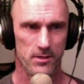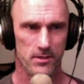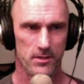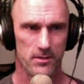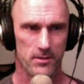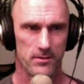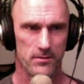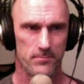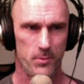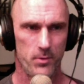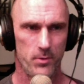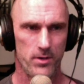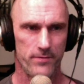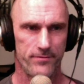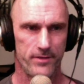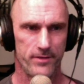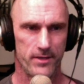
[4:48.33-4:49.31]
The point
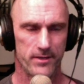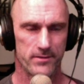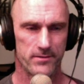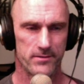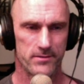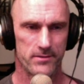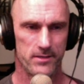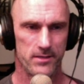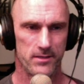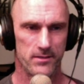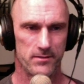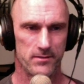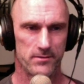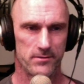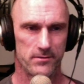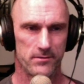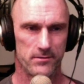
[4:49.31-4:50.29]
of this
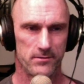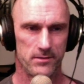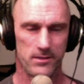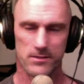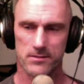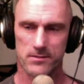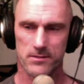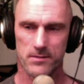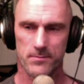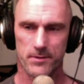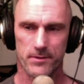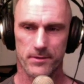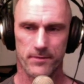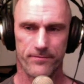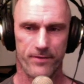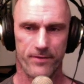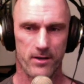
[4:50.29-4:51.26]
is to get something that
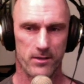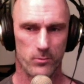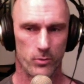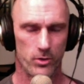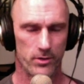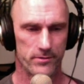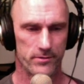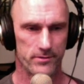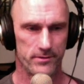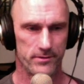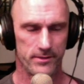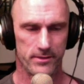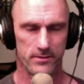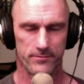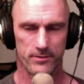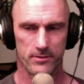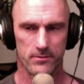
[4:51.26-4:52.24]
fucking works in the
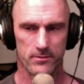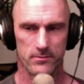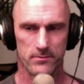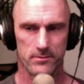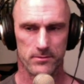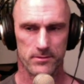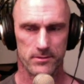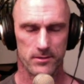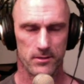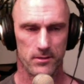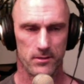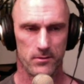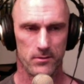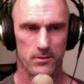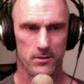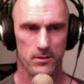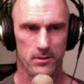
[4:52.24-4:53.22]
interview. So
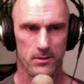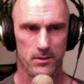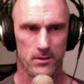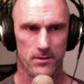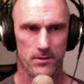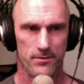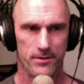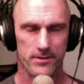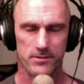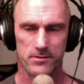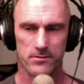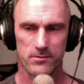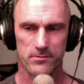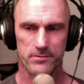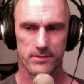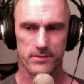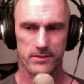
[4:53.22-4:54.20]
this
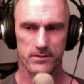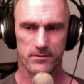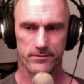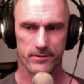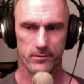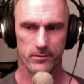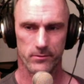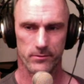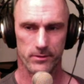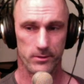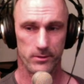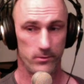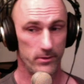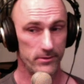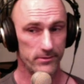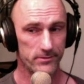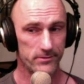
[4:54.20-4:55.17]
shows the interviewer that you
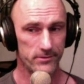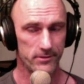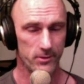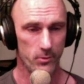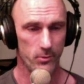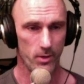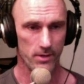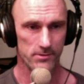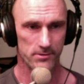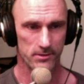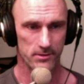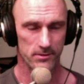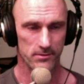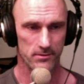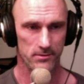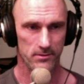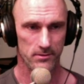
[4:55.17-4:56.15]
understood the question
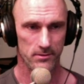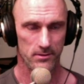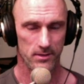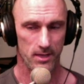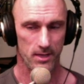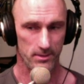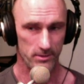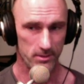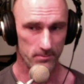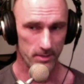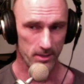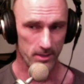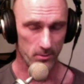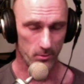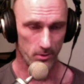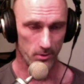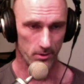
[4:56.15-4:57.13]
and you can make it
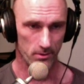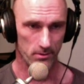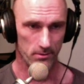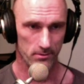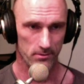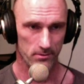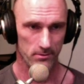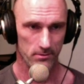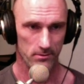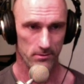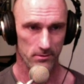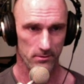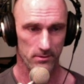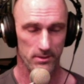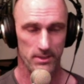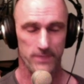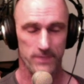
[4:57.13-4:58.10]
work.
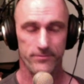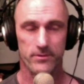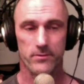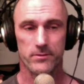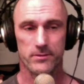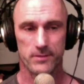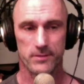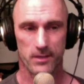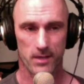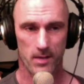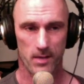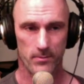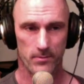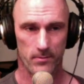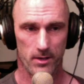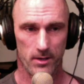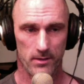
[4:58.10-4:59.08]
Even though it's not
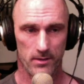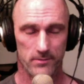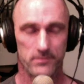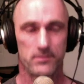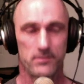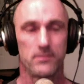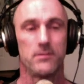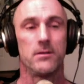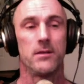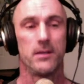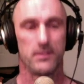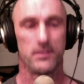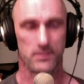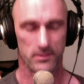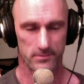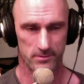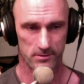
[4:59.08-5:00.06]
optimized, it
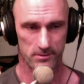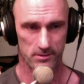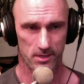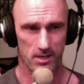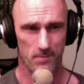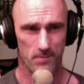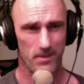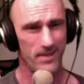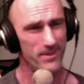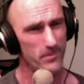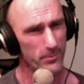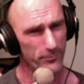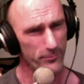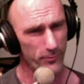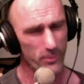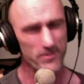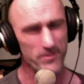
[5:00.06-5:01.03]
does the job. And the
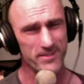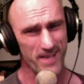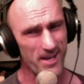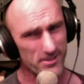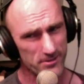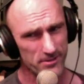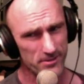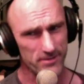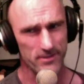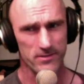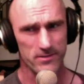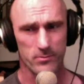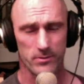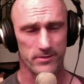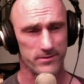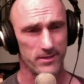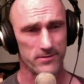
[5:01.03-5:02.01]
performance actually in this one
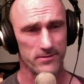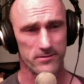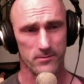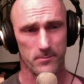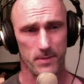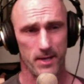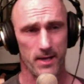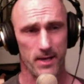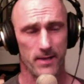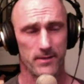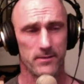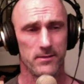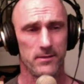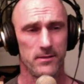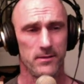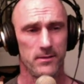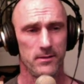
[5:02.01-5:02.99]
is not so bad.
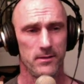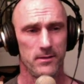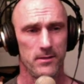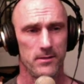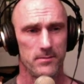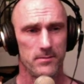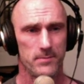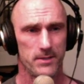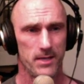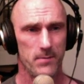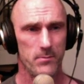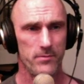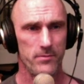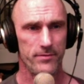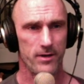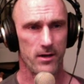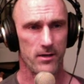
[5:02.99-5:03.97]
But now moving on